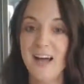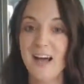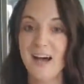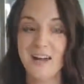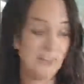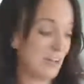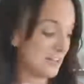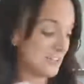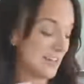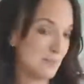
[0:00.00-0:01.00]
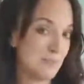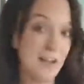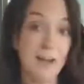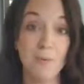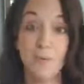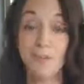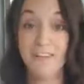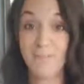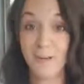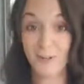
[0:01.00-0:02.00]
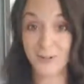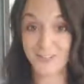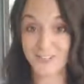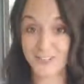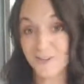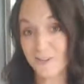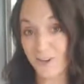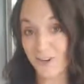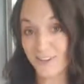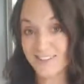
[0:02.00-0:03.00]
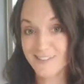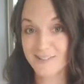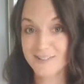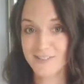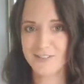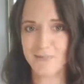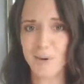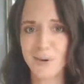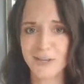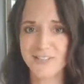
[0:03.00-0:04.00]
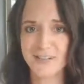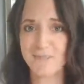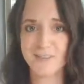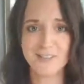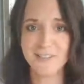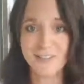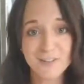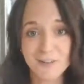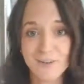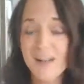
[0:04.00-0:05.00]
A lot of times I will leave my laundry too long. So these are some oil tidbits too.